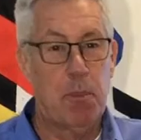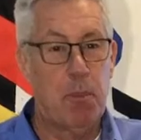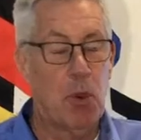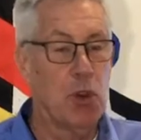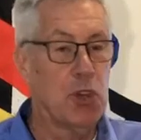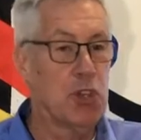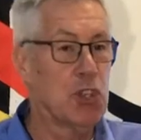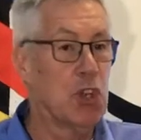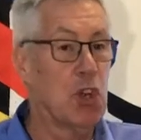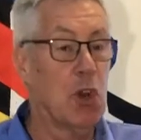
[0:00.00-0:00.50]

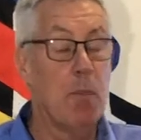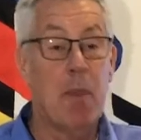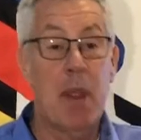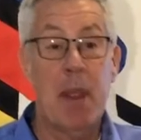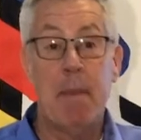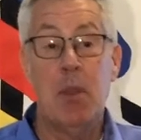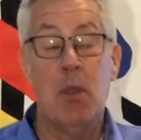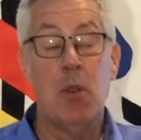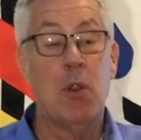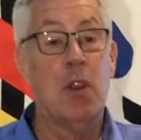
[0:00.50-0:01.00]
person, or
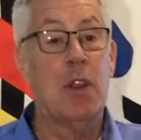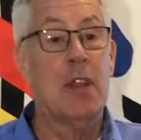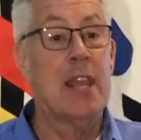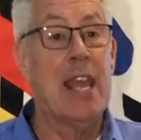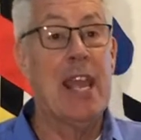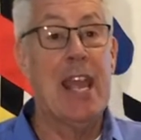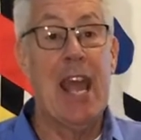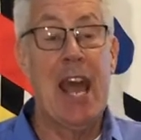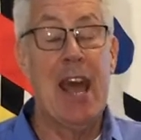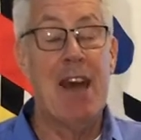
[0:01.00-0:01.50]
maybe
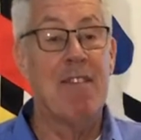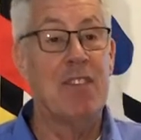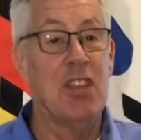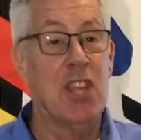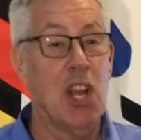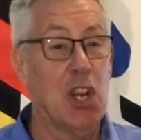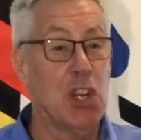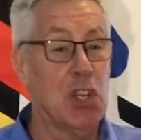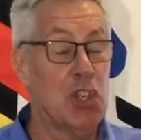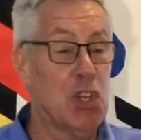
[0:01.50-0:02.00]
they have
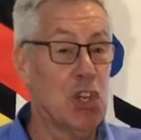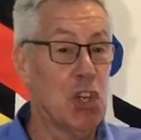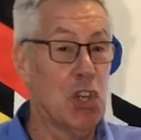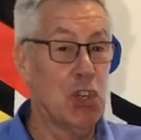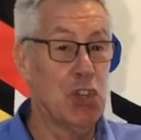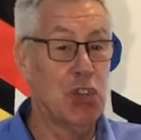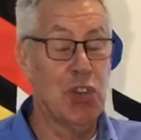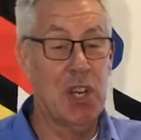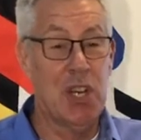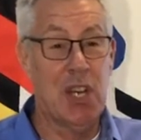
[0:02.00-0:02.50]
young
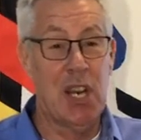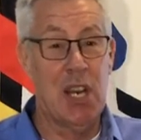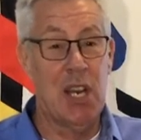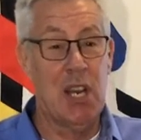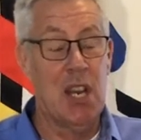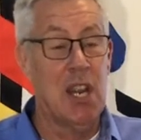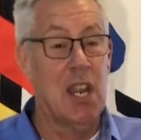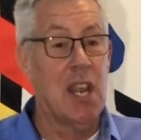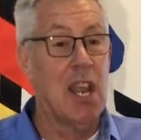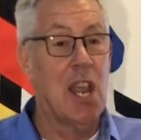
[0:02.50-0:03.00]
children
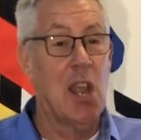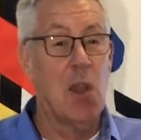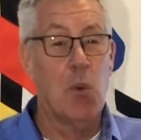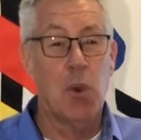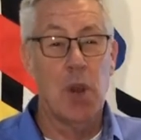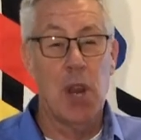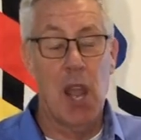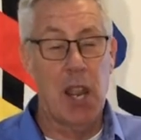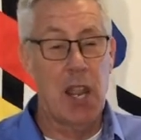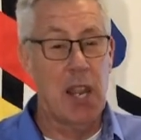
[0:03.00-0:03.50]
and
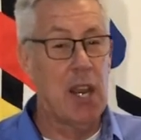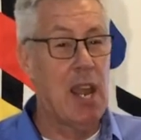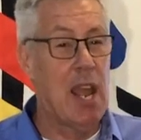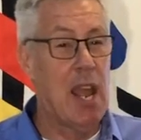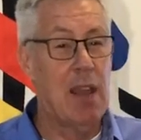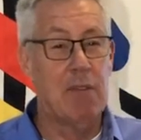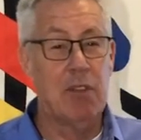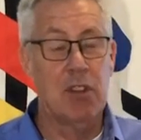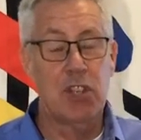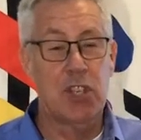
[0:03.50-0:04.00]
we're not going to
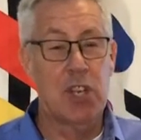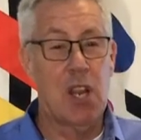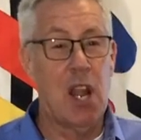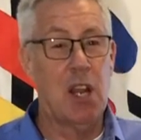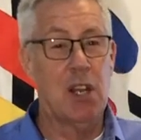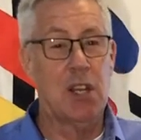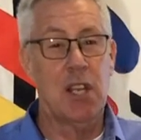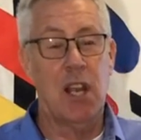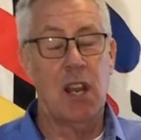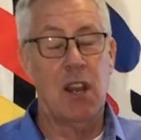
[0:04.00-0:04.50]
have a
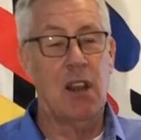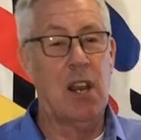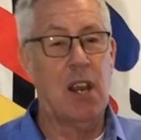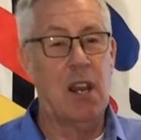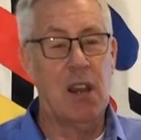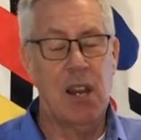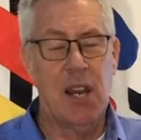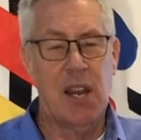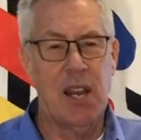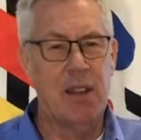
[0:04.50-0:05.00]
child care
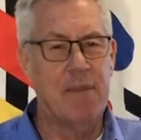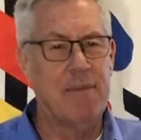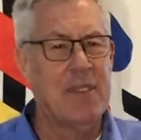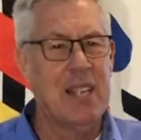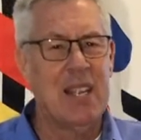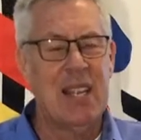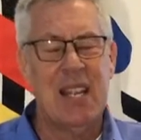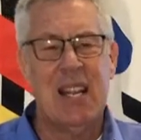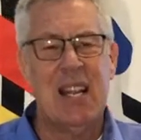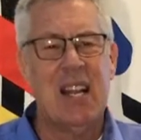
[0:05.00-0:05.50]
area.
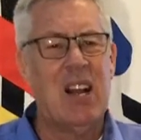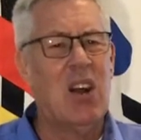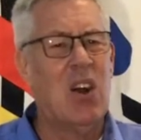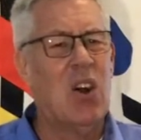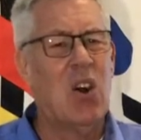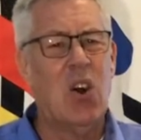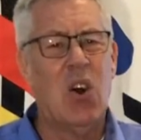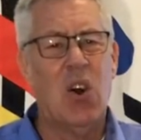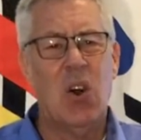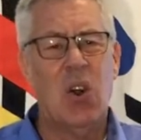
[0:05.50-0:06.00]

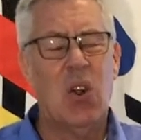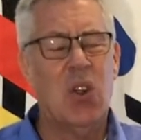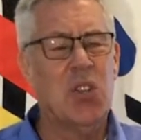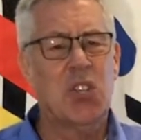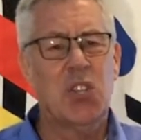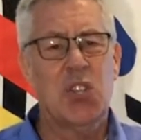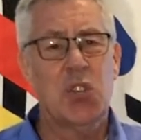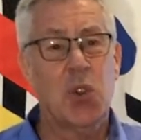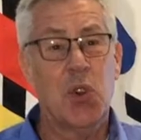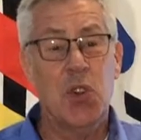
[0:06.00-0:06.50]
All
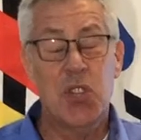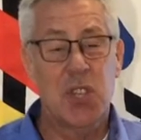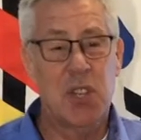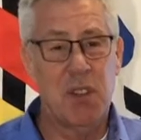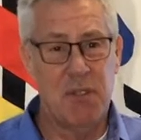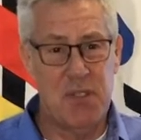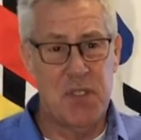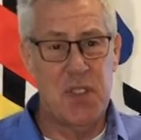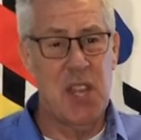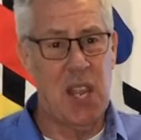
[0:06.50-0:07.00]
sorts
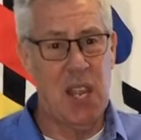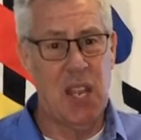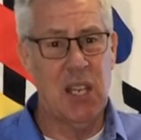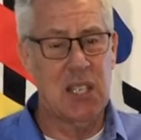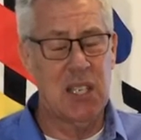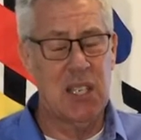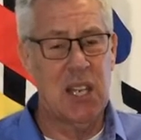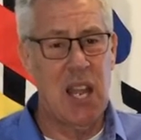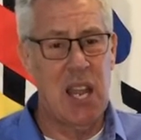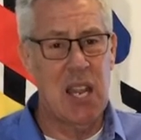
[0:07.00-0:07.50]
of
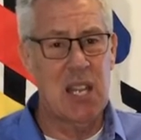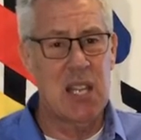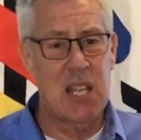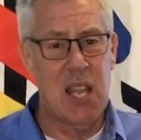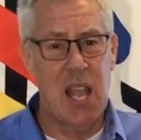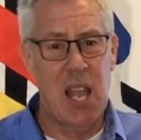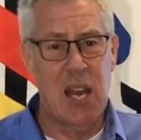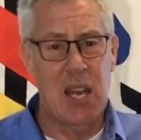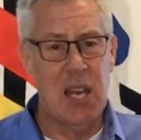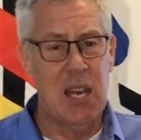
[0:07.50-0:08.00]
things like
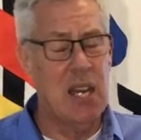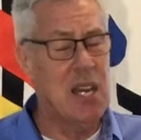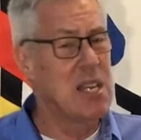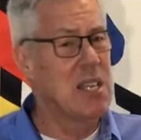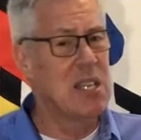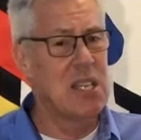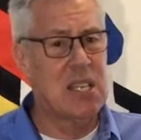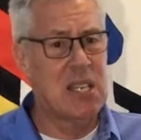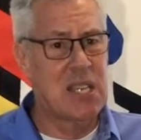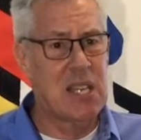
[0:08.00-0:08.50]
that. And it
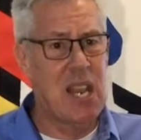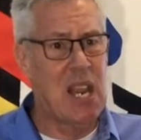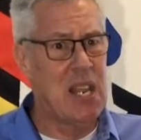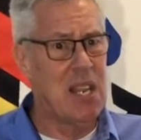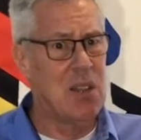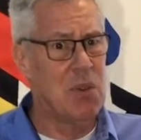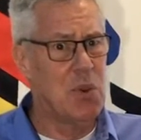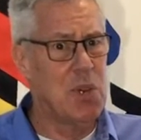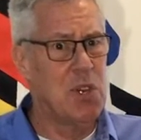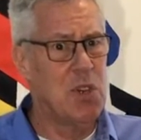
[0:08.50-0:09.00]
doesn't say
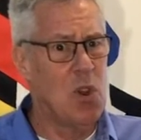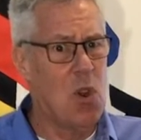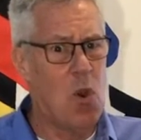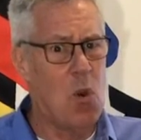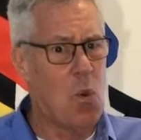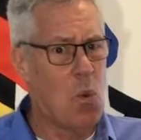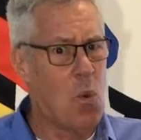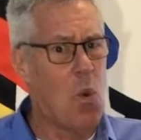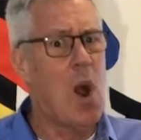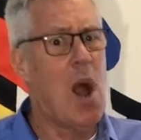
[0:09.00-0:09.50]
that we
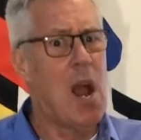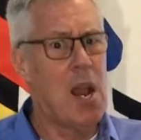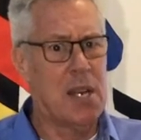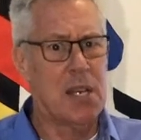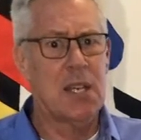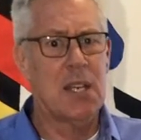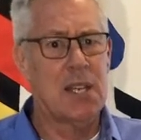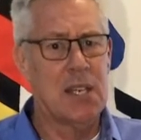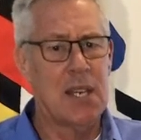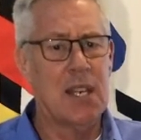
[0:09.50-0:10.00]
don't
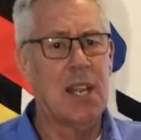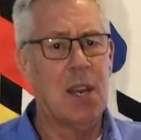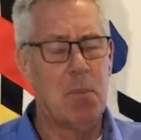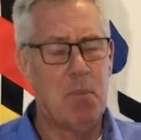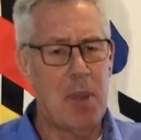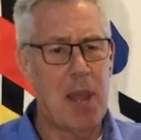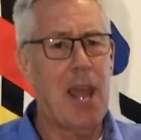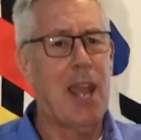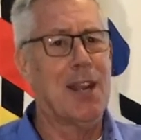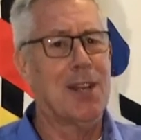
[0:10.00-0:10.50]
want to get
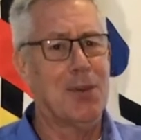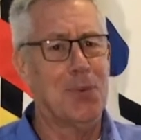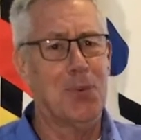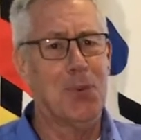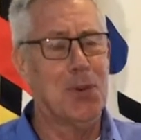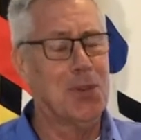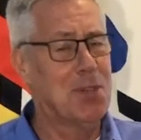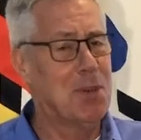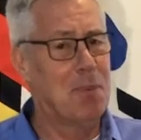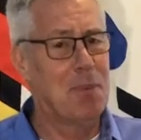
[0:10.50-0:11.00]
back to
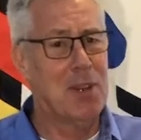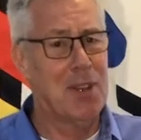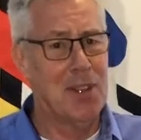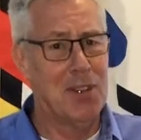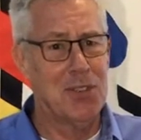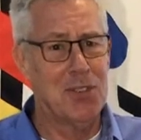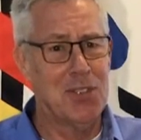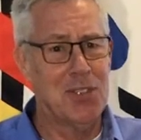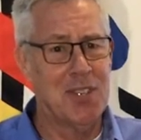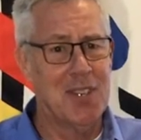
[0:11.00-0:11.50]
worship,
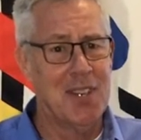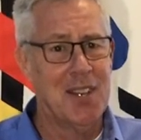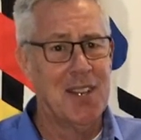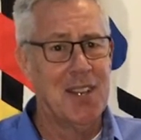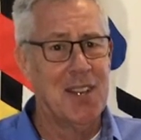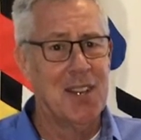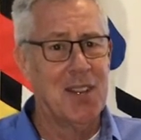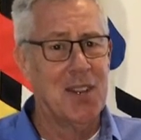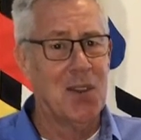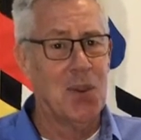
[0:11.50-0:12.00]
because
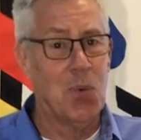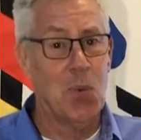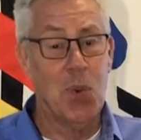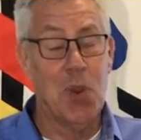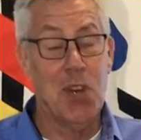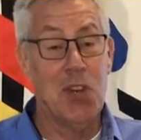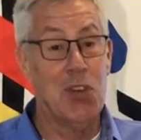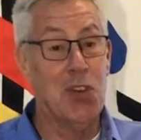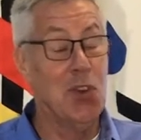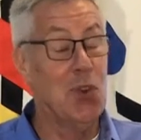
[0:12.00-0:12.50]

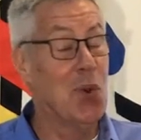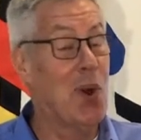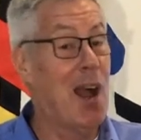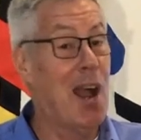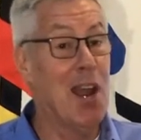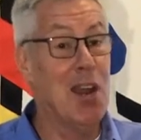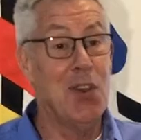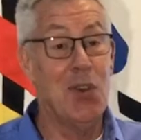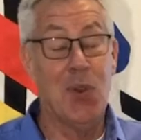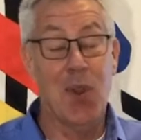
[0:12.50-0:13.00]
we do,
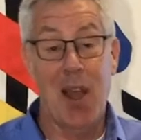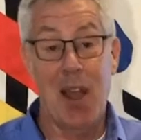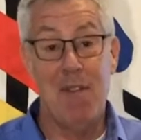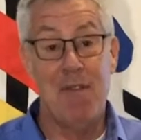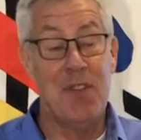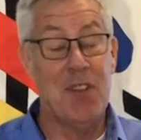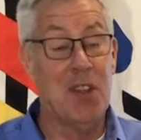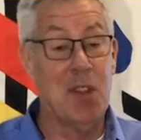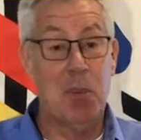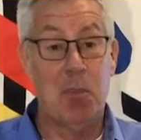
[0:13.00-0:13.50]
I
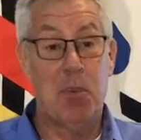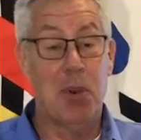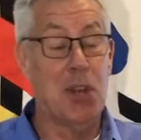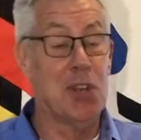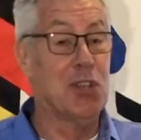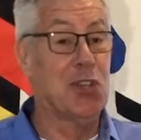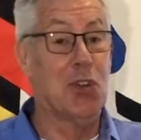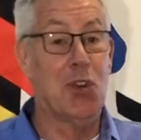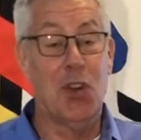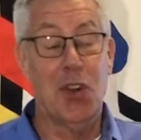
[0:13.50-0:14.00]
feel the
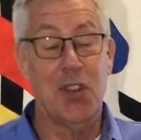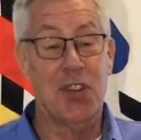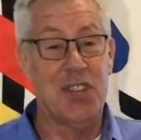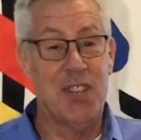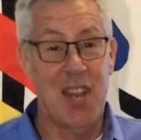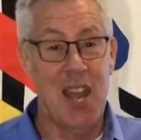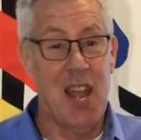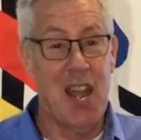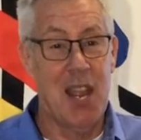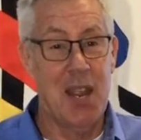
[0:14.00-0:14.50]
pressure all the
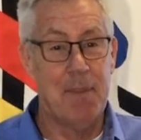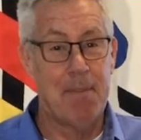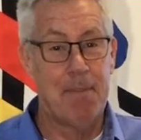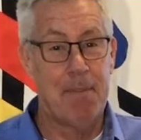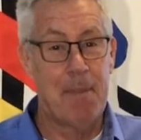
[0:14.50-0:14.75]
time.